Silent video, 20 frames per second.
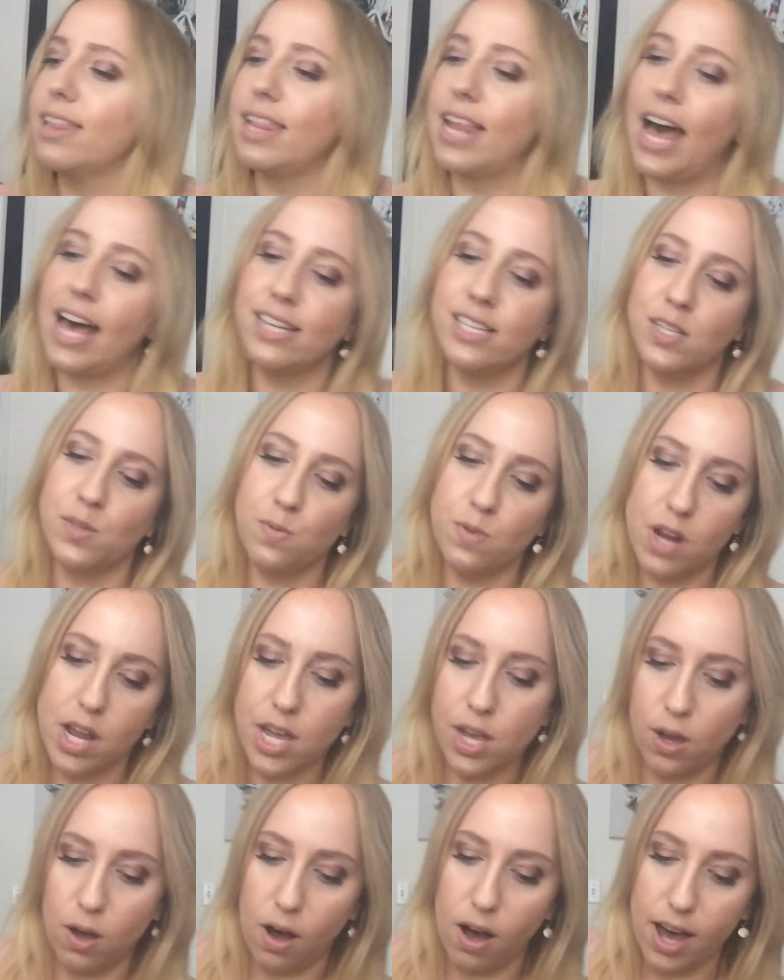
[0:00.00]
last one
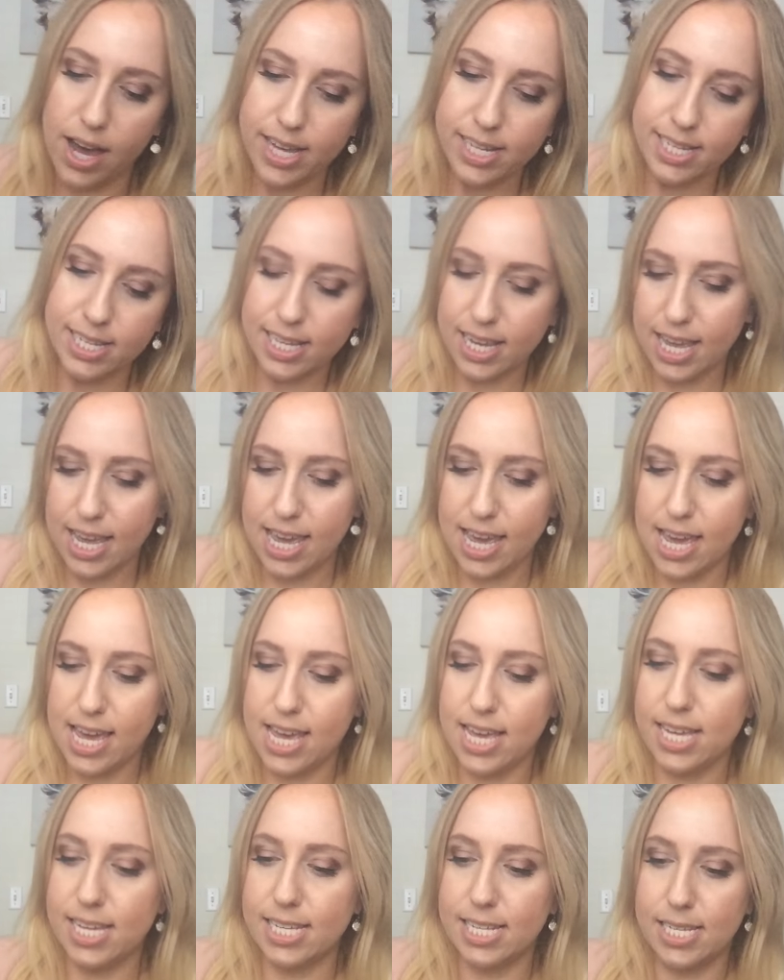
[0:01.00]
I got
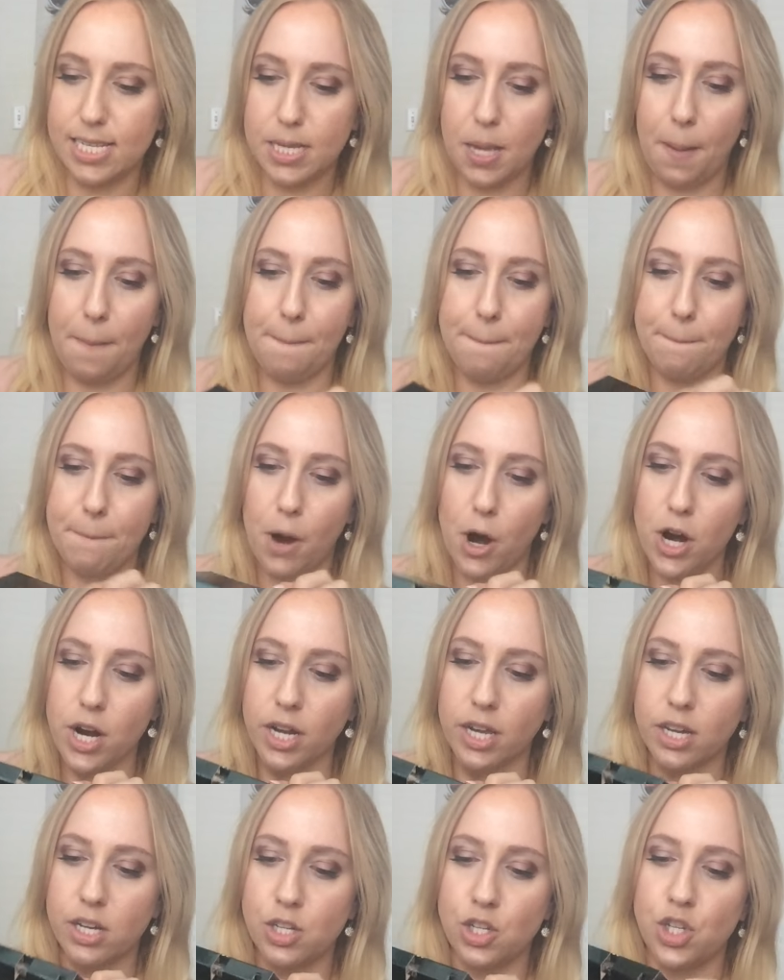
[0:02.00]
is
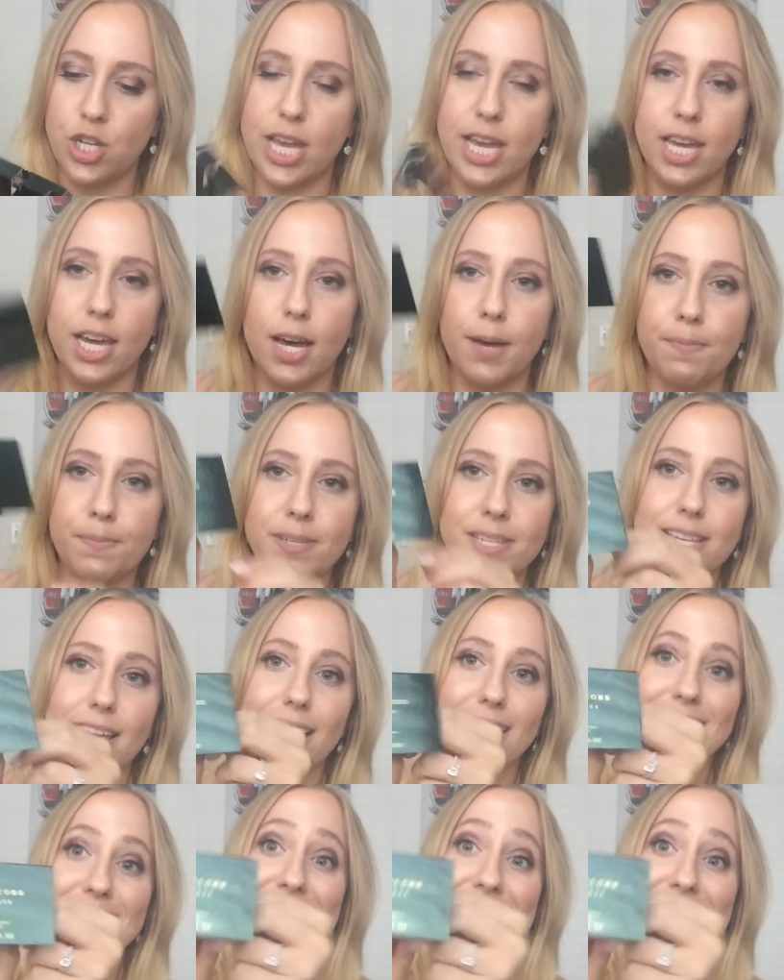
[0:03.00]
Marc Jacobs